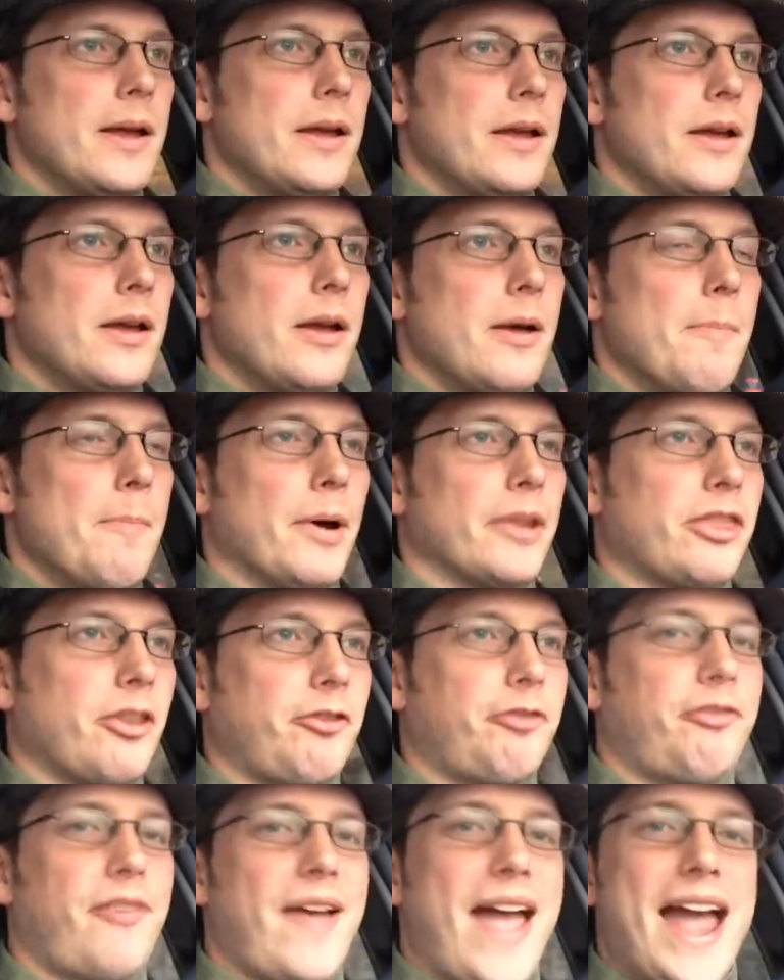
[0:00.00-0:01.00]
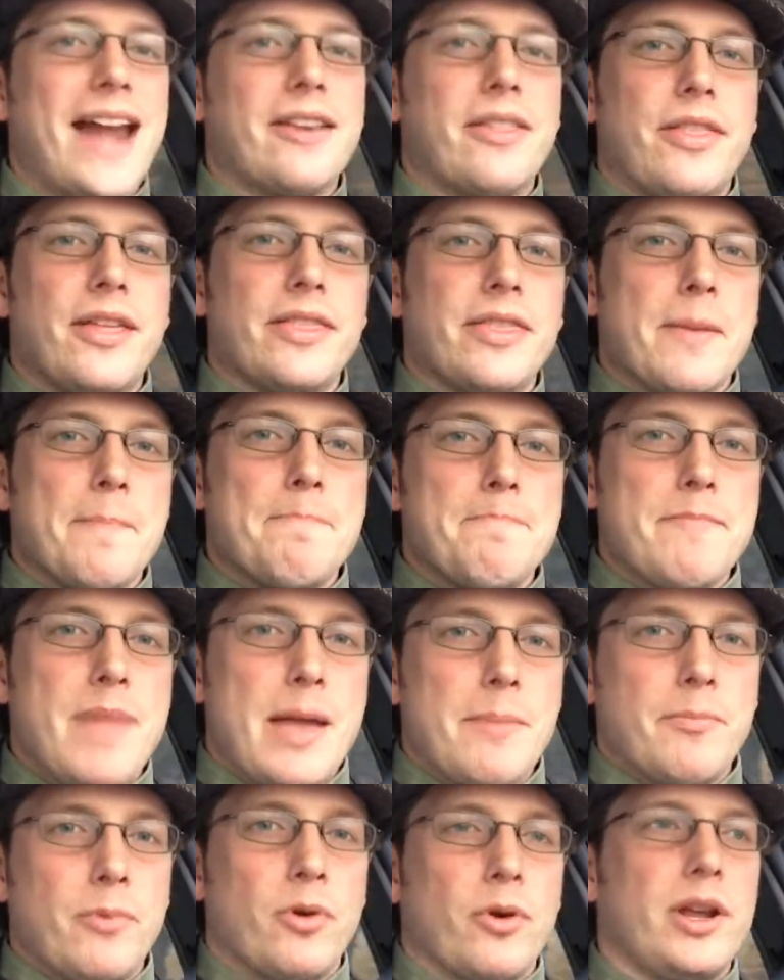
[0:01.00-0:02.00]
But the fact that the
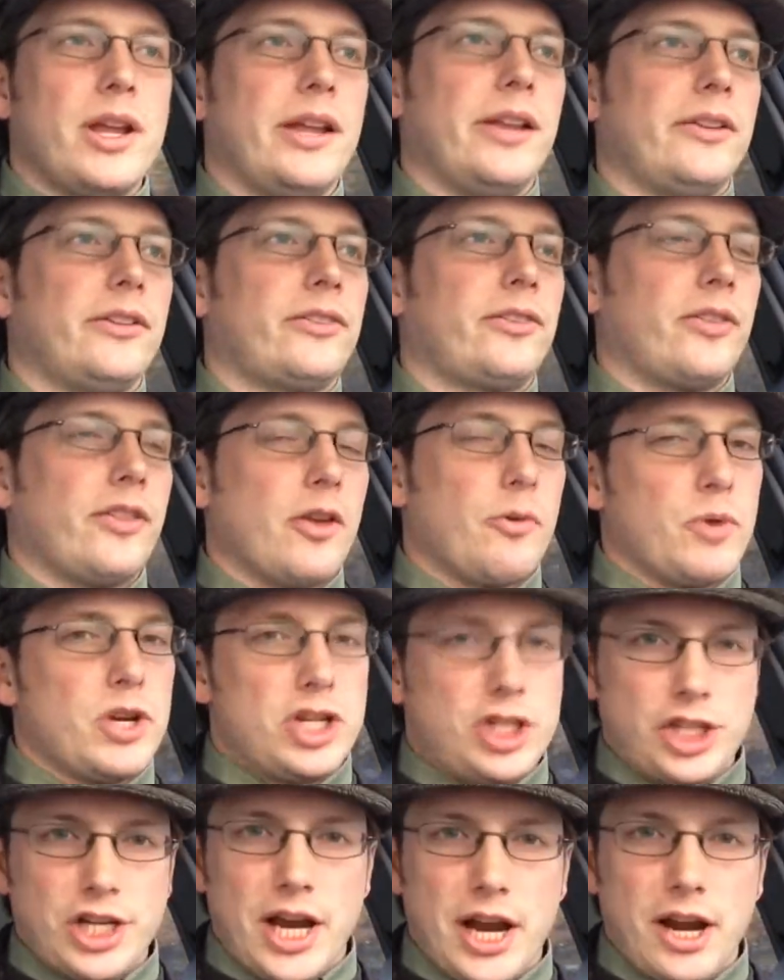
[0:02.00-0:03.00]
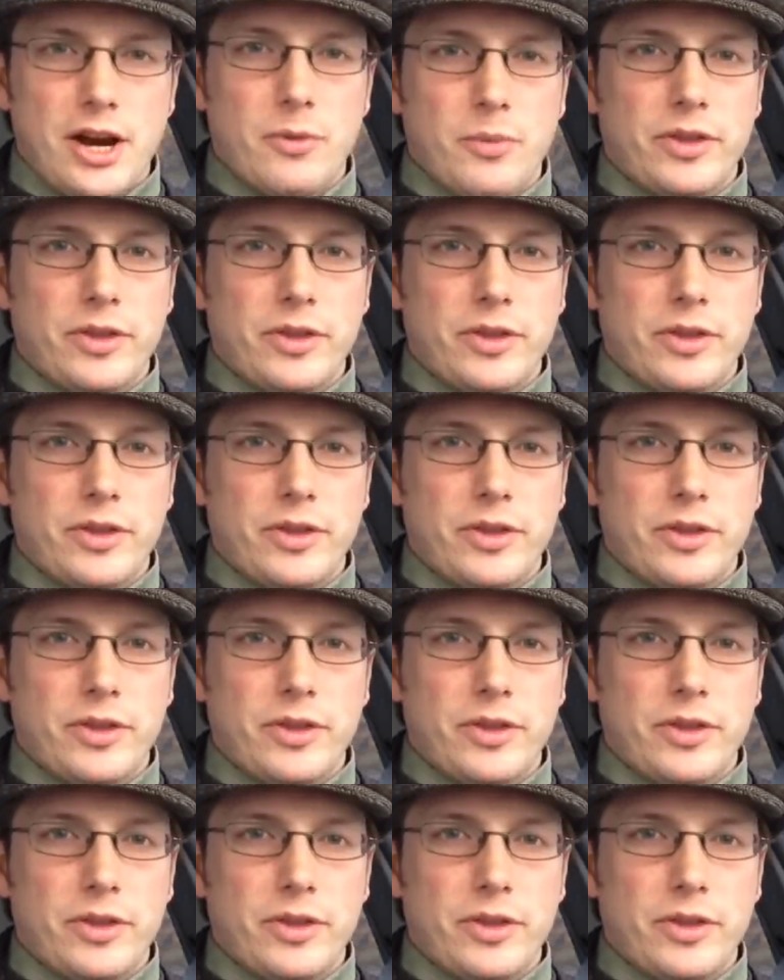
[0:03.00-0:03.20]
memories that we shared